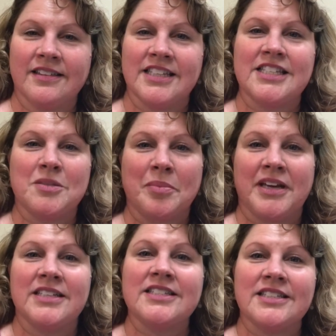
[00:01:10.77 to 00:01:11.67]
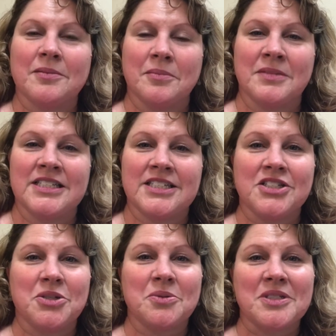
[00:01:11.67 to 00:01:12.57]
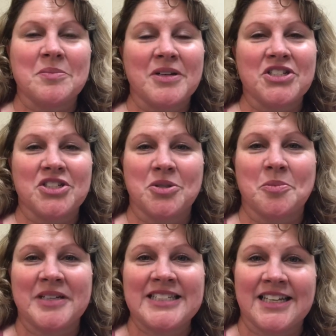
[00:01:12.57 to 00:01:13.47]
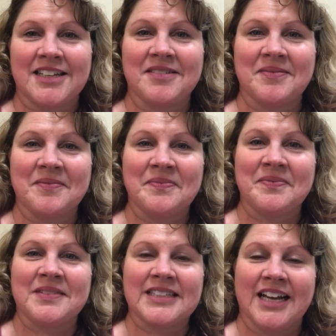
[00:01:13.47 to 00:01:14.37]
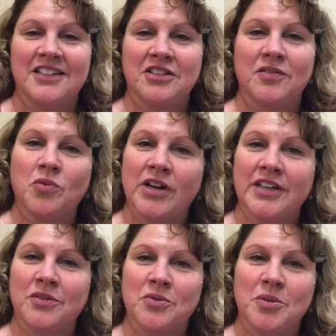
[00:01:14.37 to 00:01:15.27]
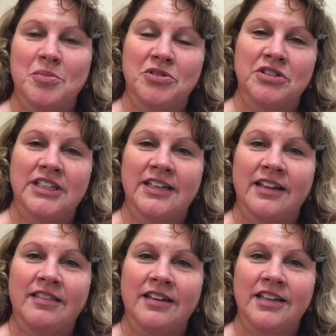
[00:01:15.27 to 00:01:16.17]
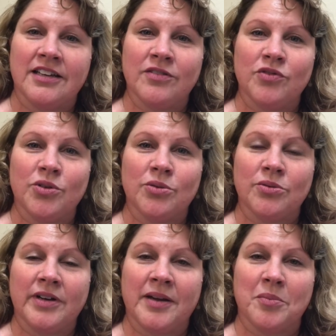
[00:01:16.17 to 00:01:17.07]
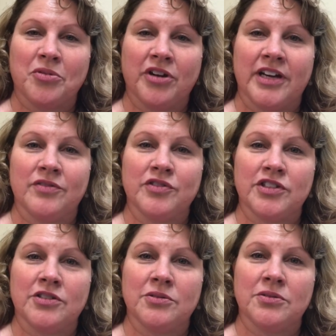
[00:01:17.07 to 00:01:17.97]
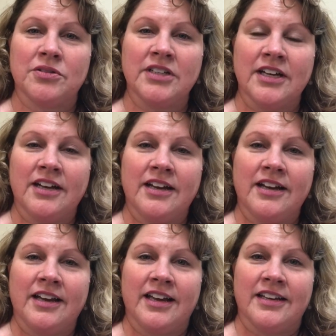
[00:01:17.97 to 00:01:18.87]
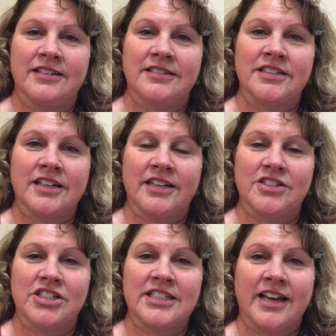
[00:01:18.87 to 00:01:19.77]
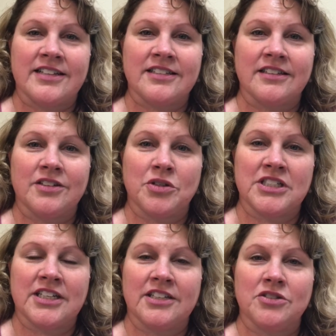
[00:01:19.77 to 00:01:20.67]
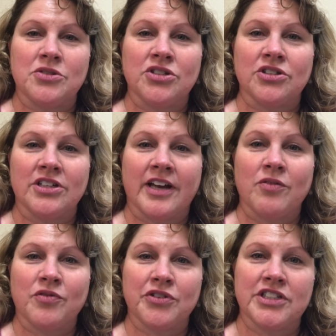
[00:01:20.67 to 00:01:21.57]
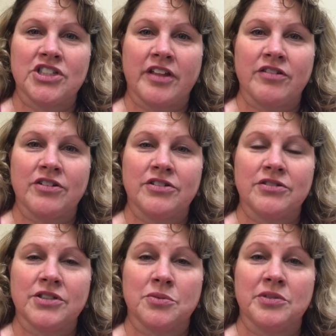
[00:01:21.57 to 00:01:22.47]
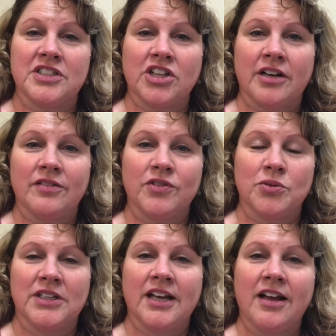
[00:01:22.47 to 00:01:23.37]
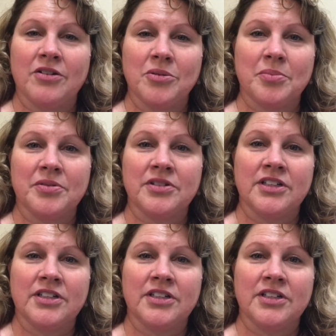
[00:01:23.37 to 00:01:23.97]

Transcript: This space misses you as much as you miss it. I love walking through the building and thinking of you and praying for you. And I just ask that you continue to look out for each other, to reach out if you need help.